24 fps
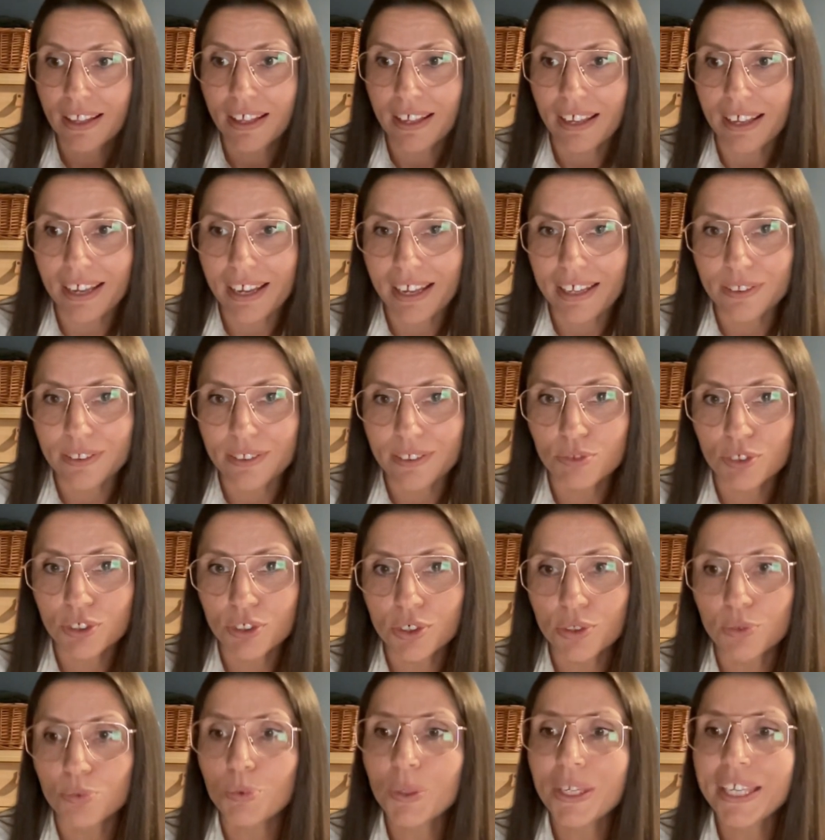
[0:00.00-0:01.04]
And
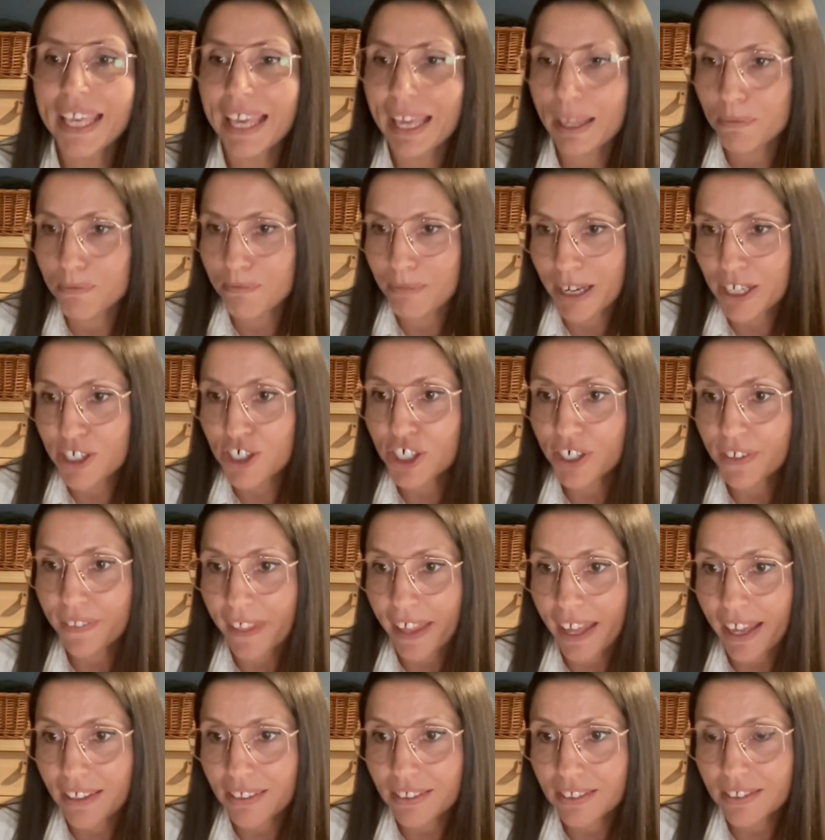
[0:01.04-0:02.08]
we can't measure
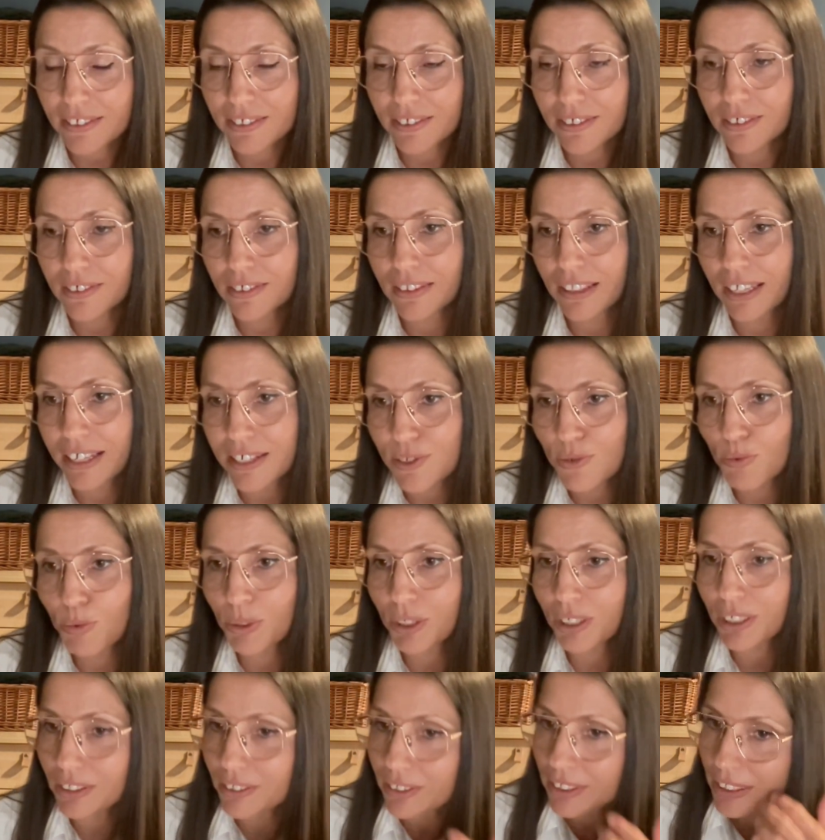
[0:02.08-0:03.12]
that unless
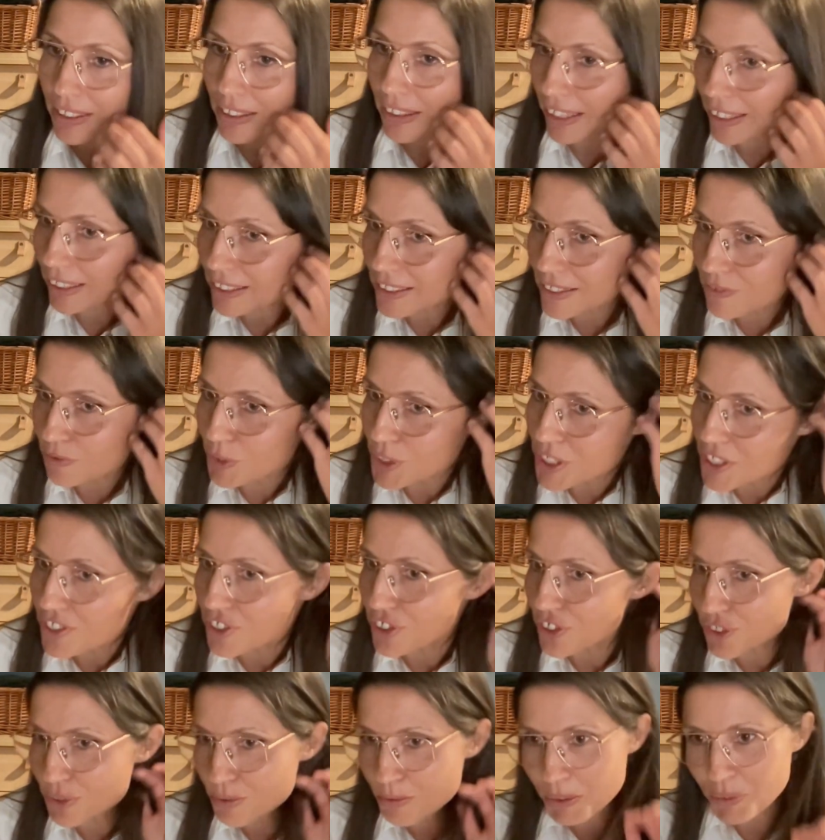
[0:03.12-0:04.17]
we did like the
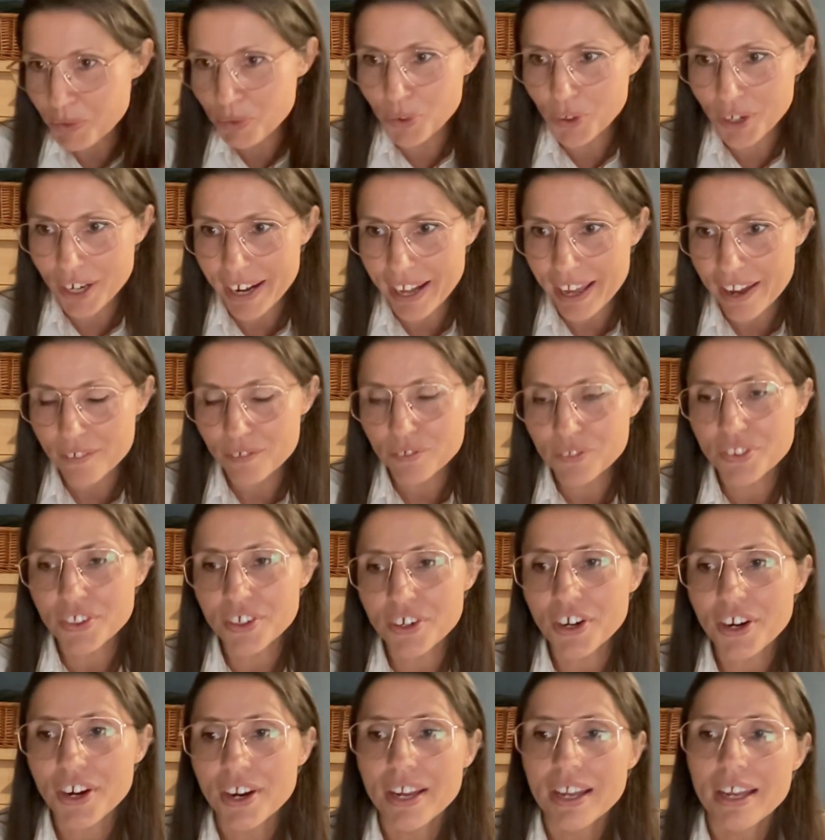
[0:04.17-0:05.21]
research before and
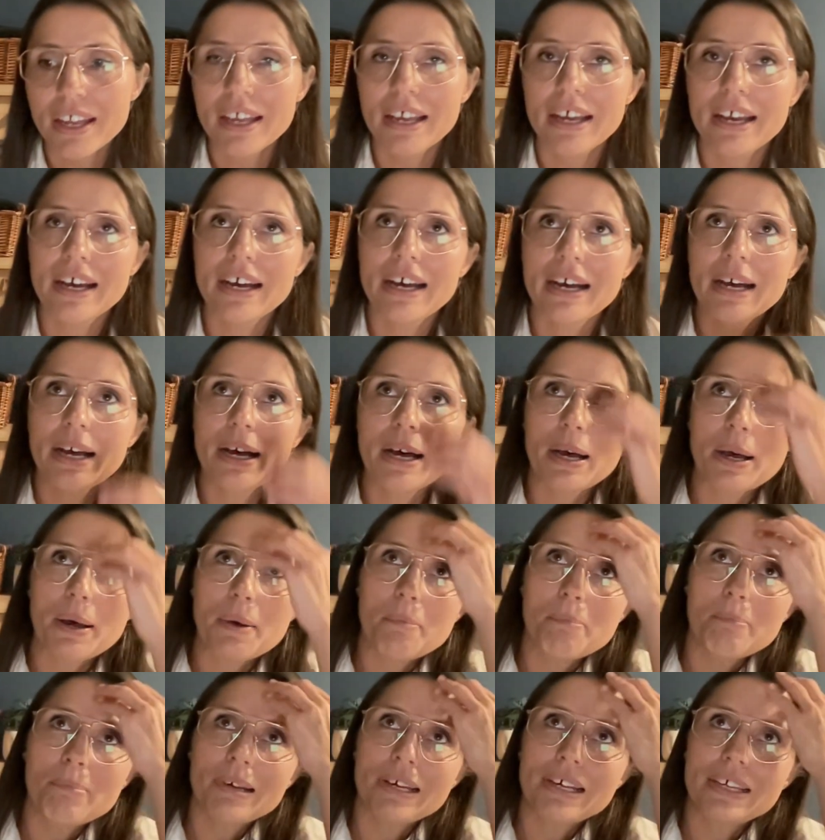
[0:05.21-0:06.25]
after.
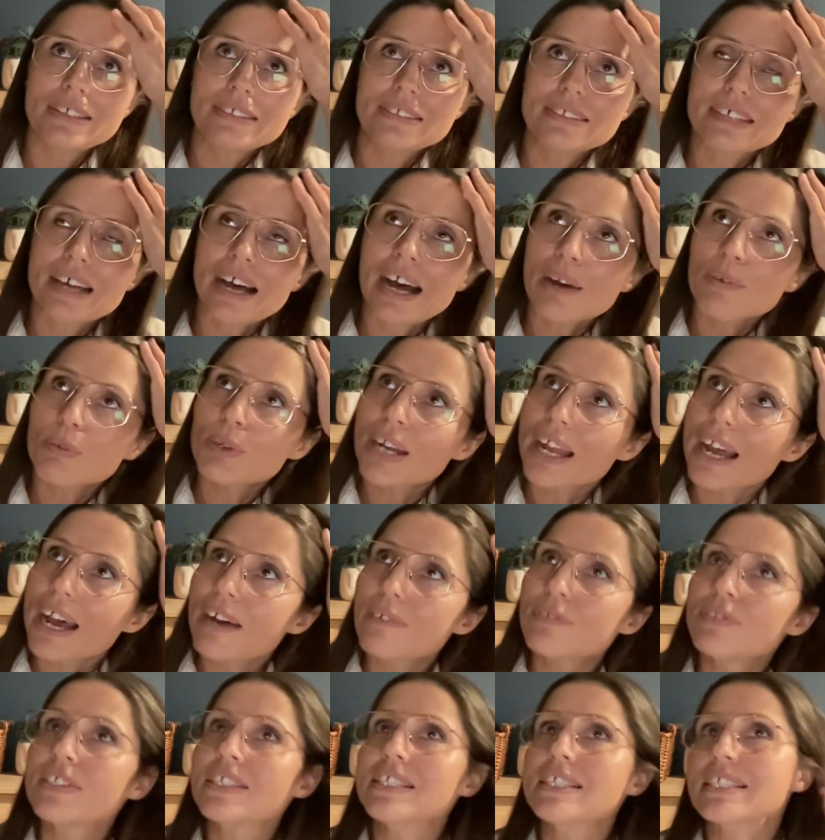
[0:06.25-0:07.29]
But I would
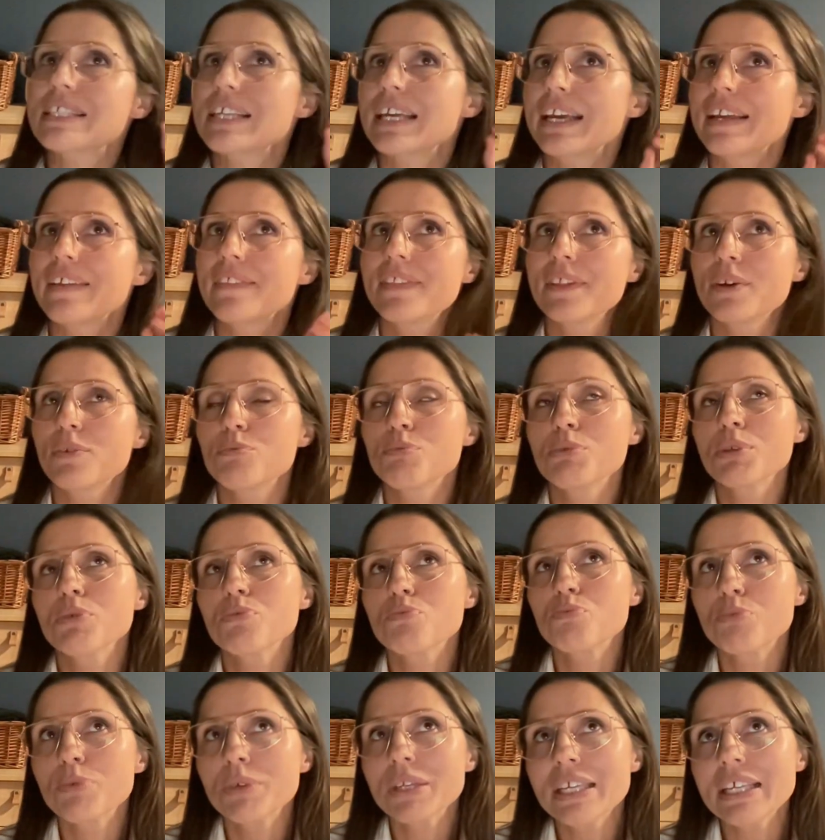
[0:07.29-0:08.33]
have to say that we
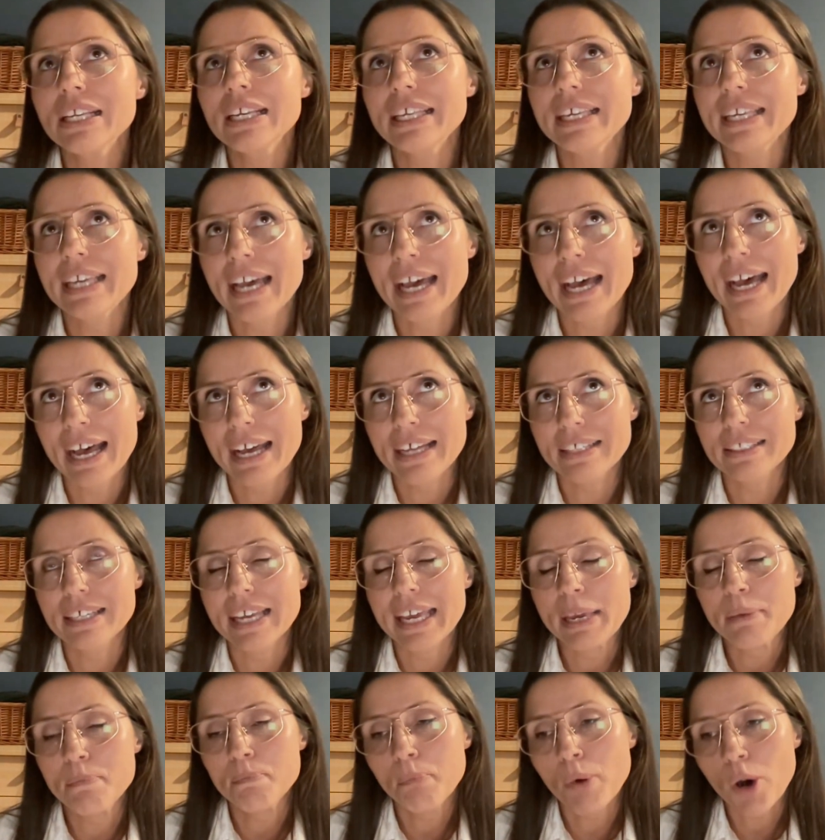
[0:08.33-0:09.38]
really had
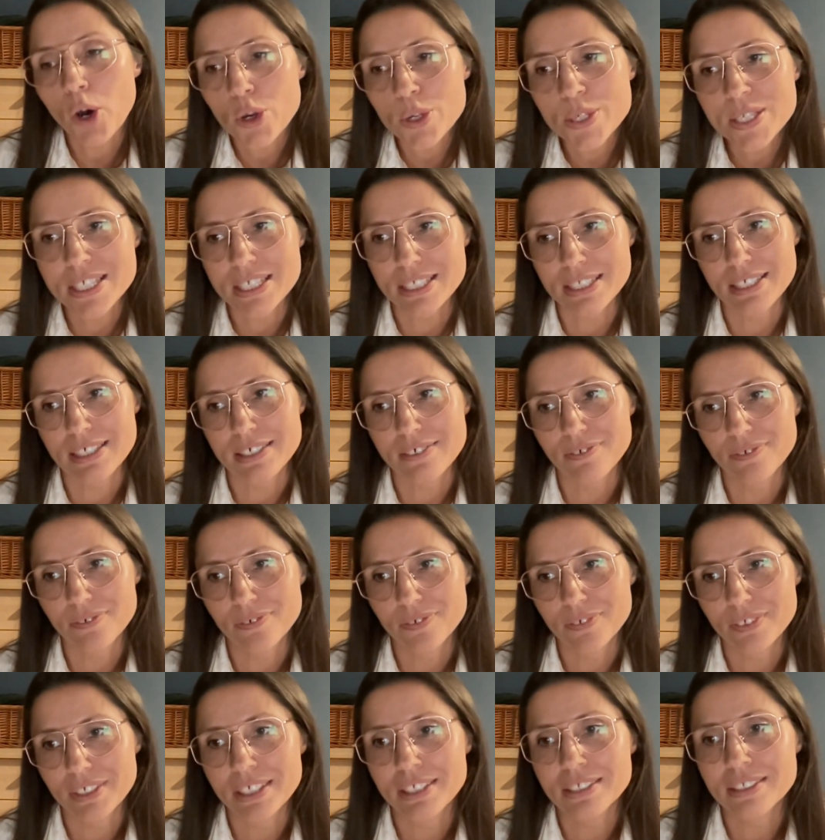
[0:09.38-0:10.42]
a positive
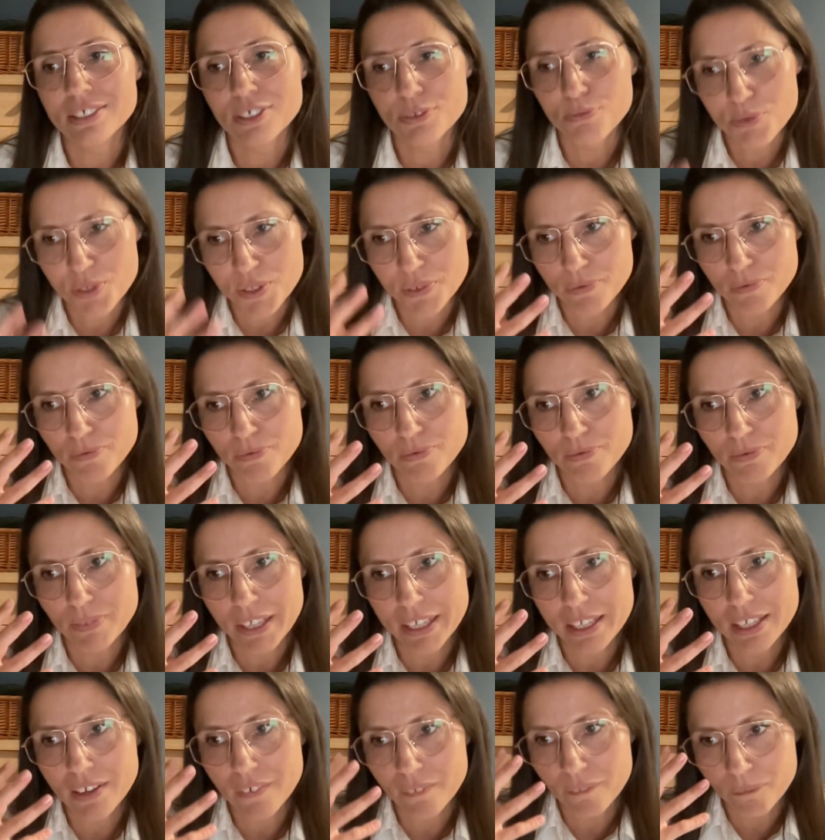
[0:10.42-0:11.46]
in terms of
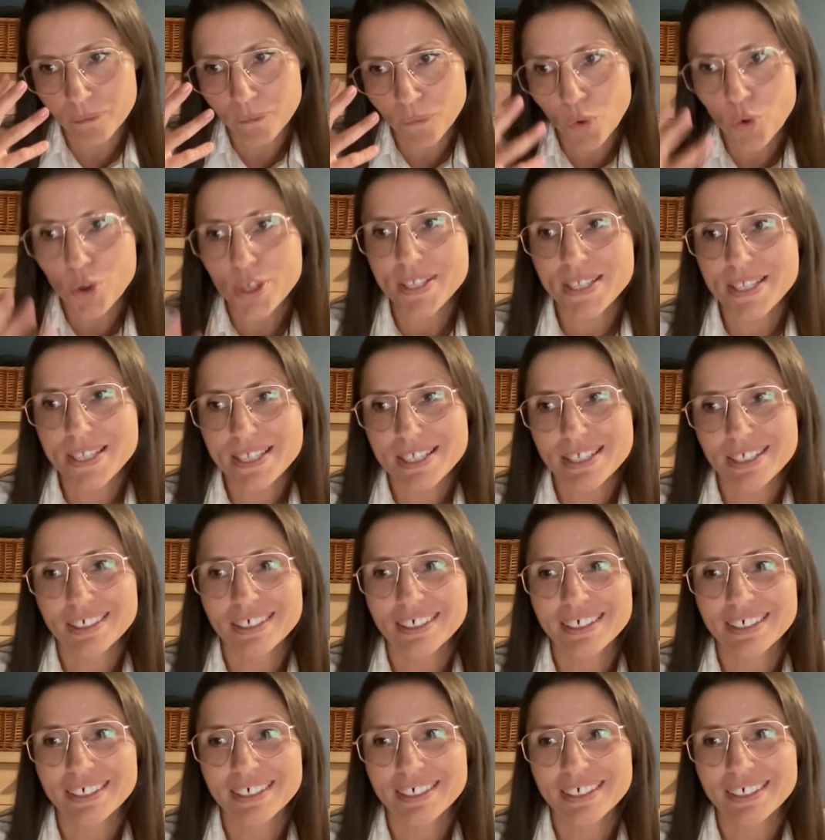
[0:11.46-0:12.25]
like voice,